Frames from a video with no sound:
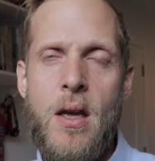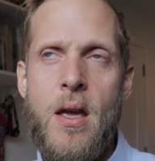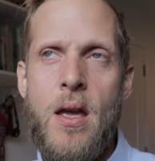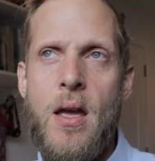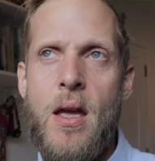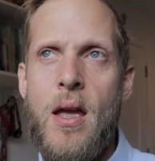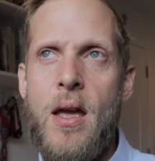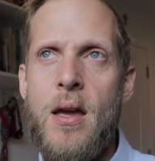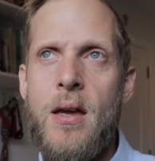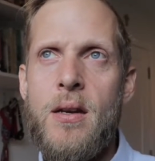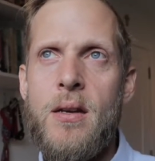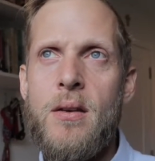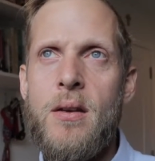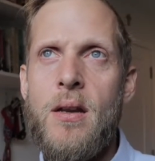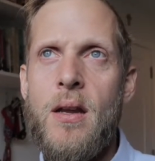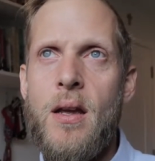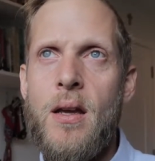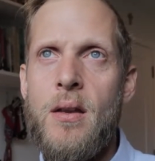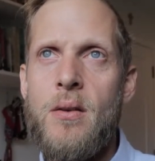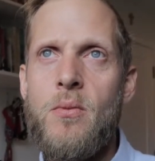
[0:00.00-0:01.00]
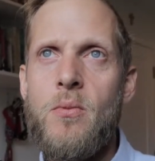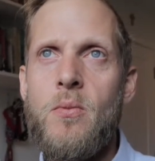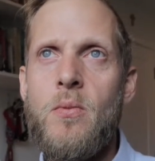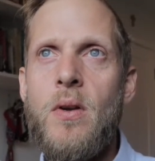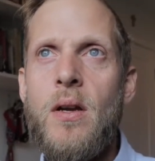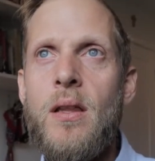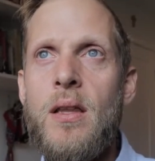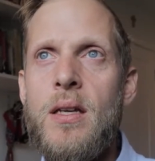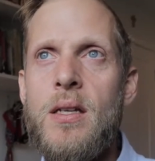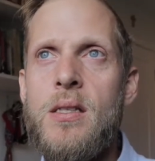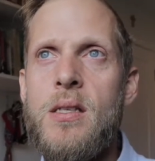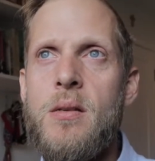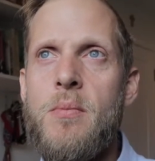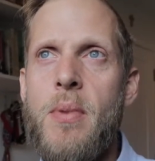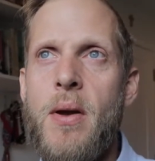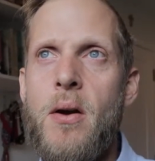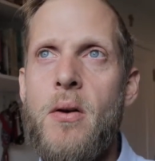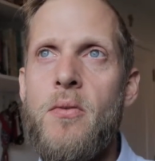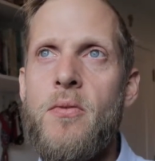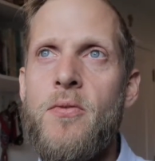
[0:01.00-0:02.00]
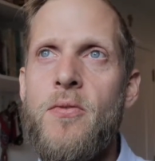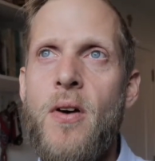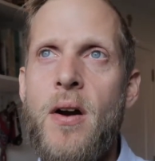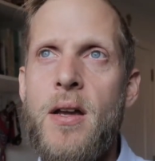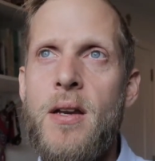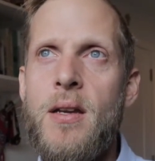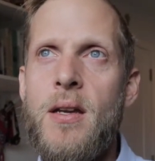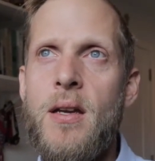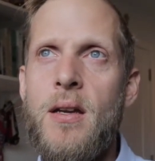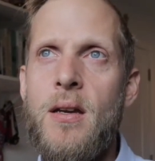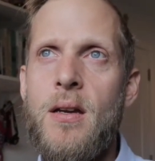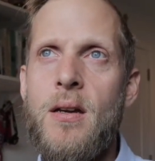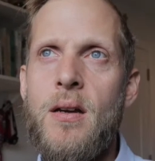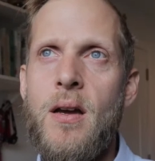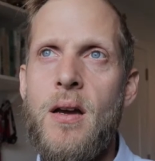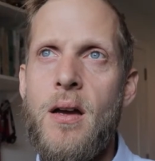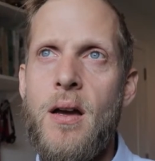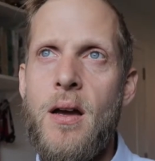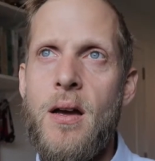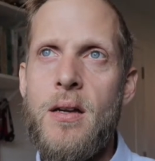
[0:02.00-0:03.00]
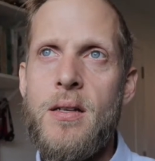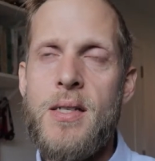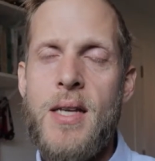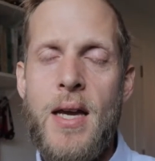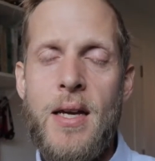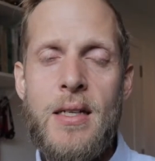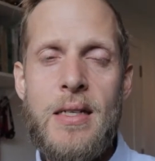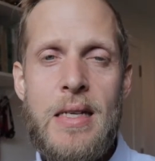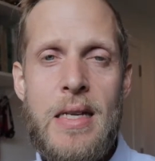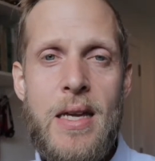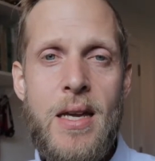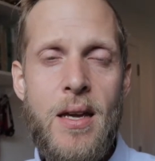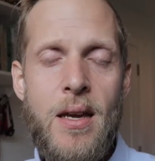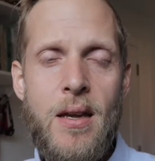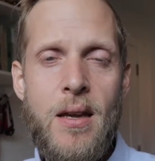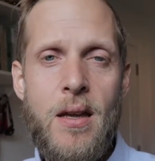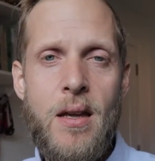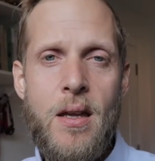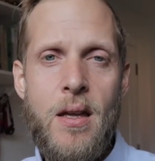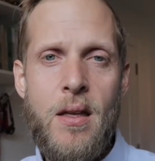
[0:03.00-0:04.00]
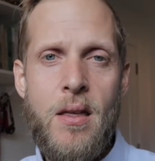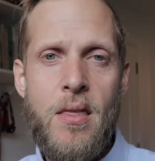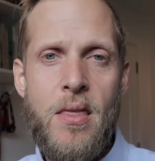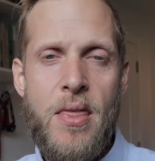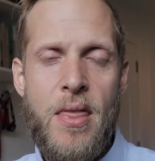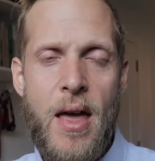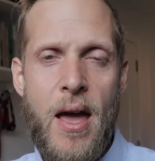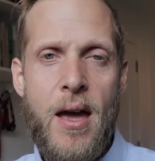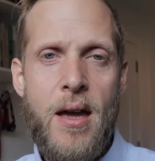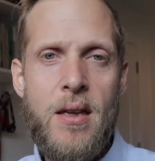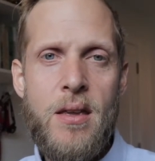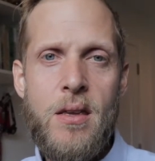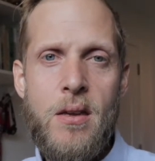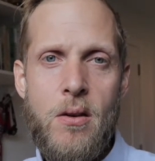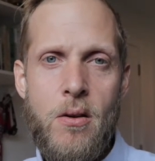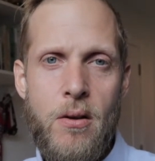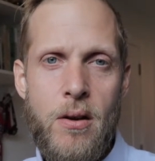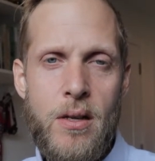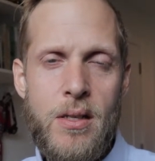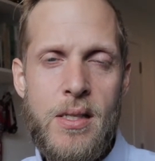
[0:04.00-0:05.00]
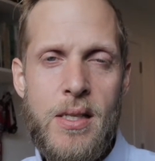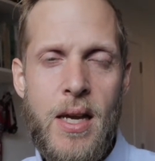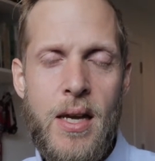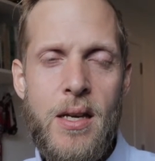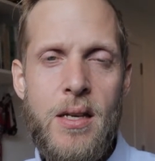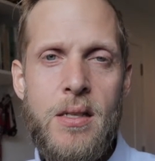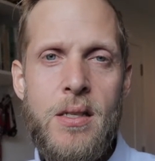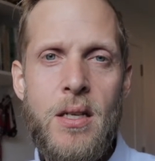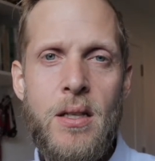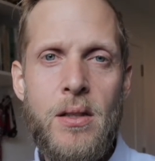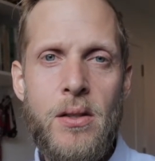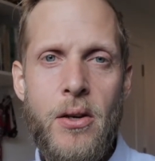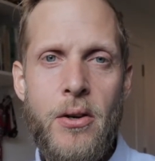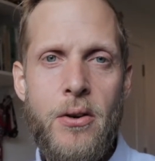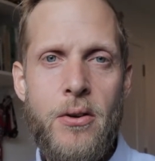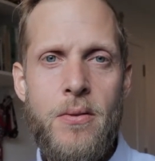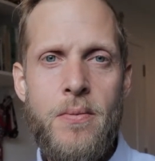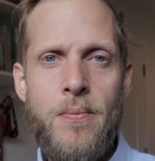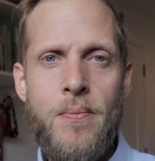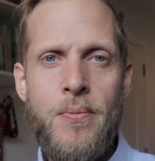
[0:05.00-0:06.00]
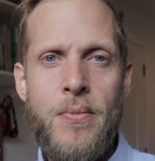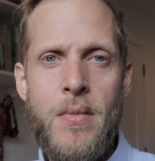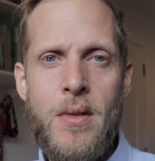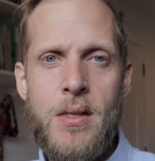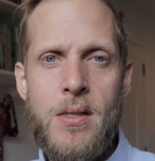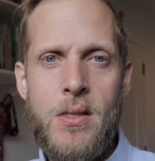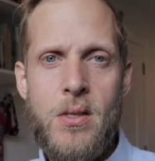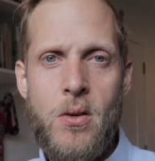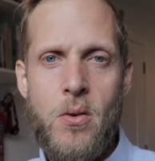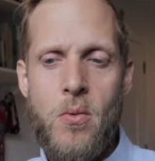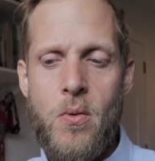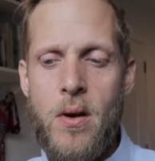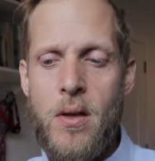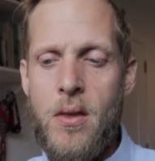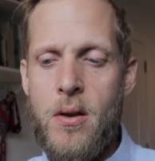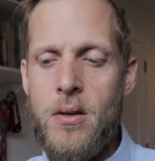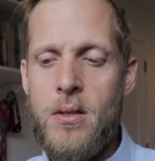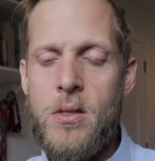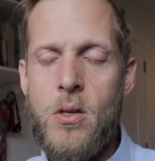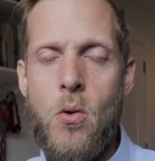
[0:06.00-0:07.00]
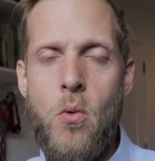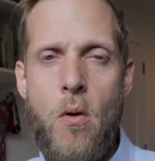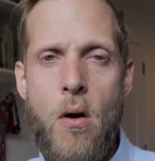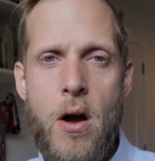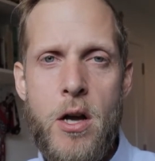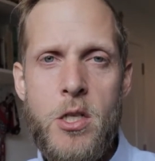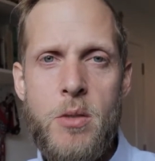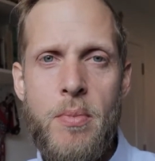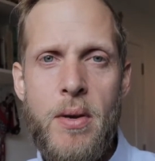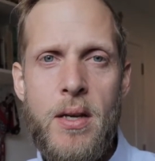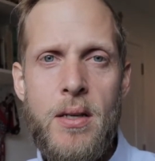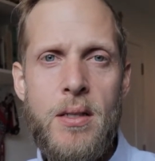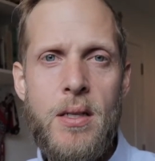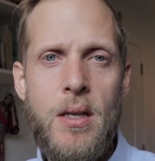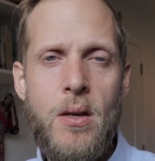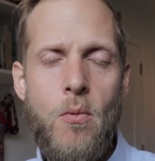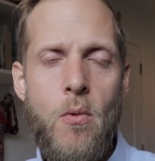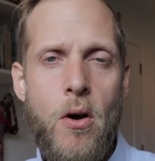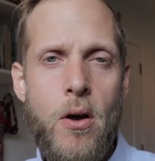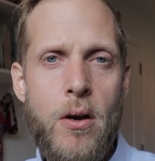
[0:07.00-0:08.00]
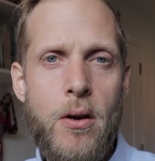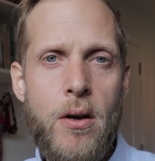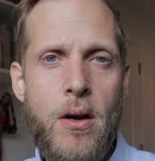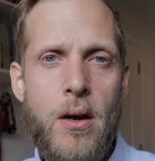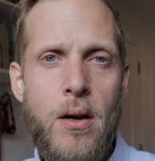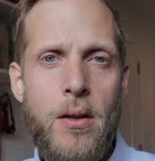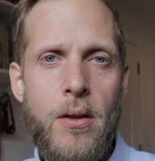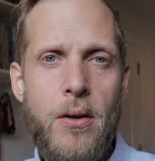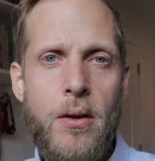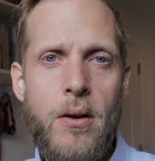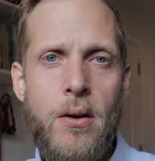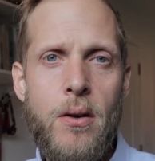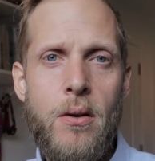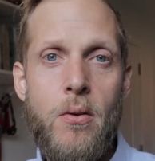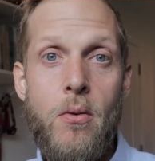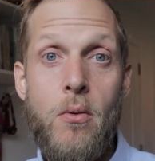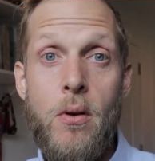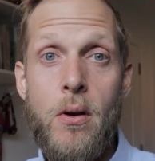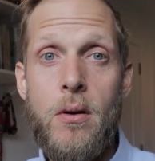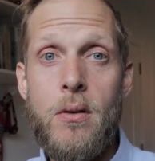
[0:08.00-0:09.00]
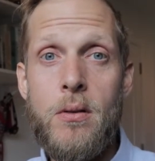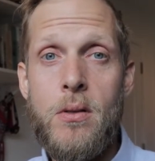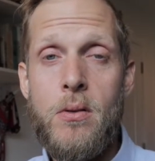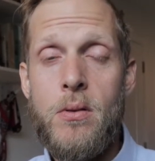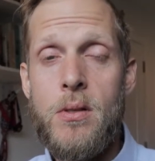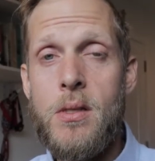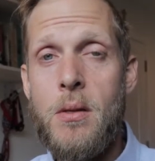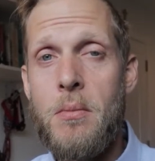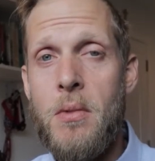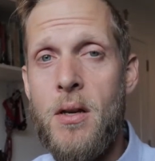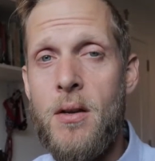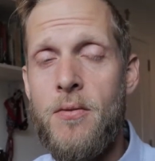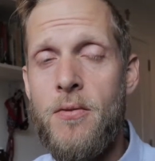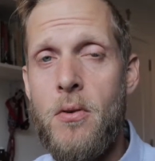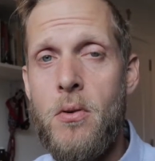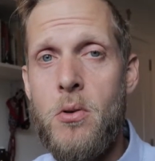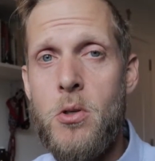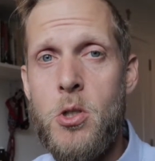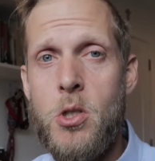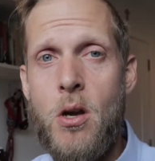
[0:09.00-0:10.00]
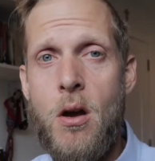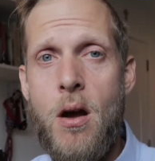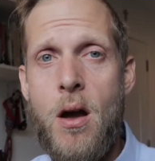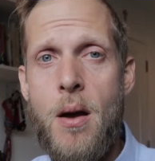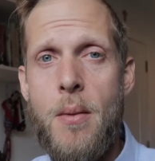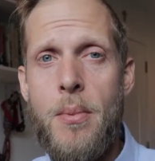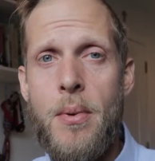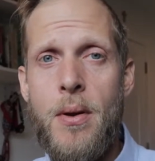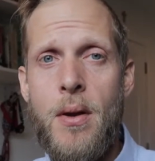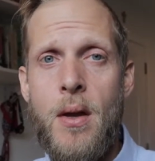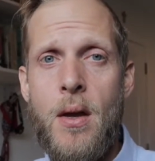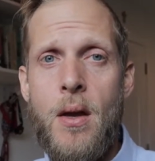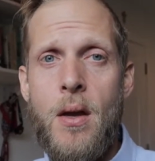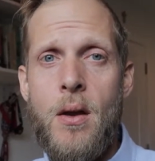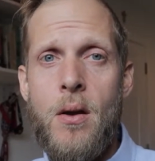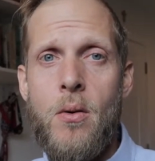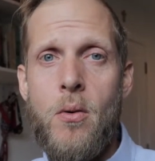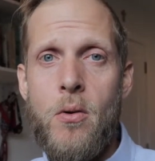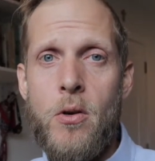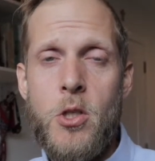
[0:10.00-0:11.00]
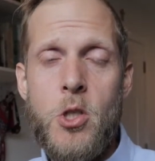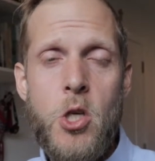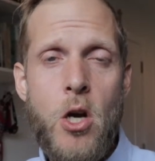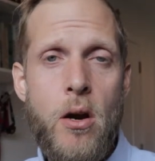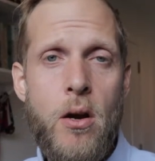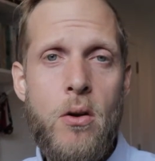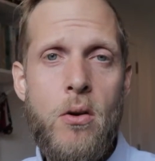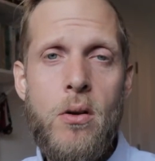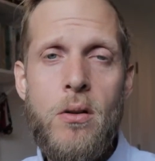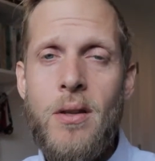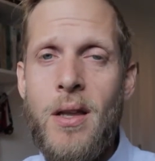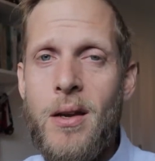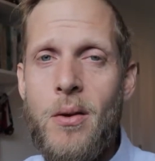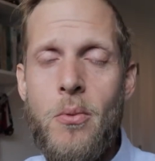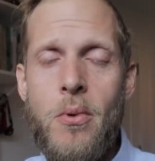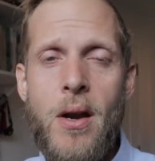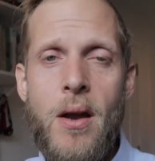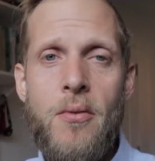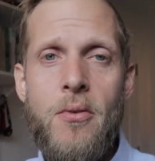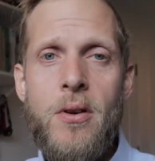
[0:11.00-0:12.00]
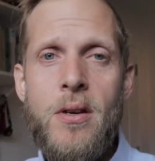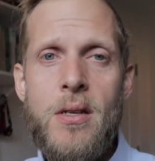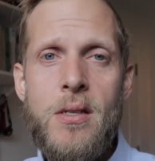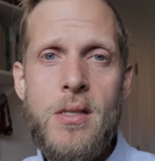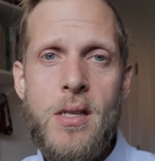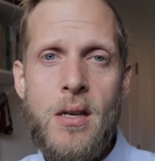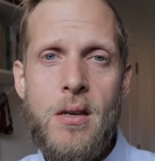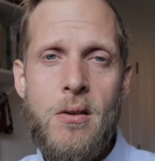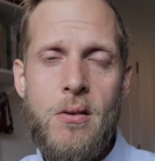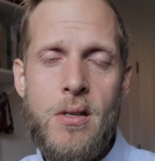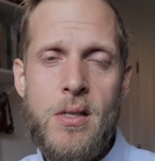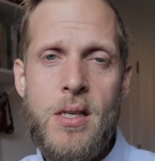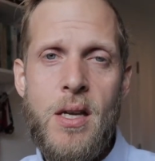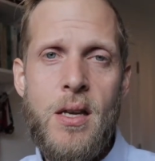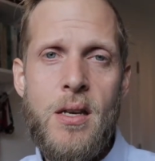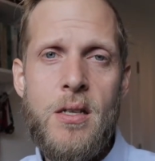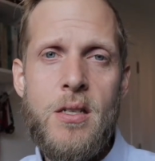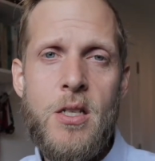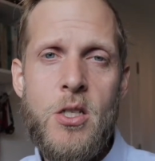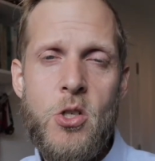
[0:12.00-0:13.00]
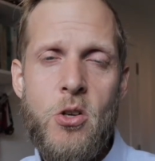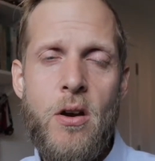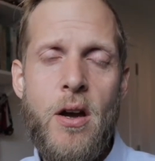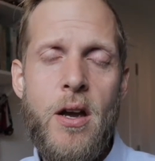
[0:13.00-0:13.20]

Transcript: And really it's about finding a technique that you're excited to learn. So whether it's gouache painting, watercolor, or doing something in Photoshop or charcoal, like whatever it is that you're excited to try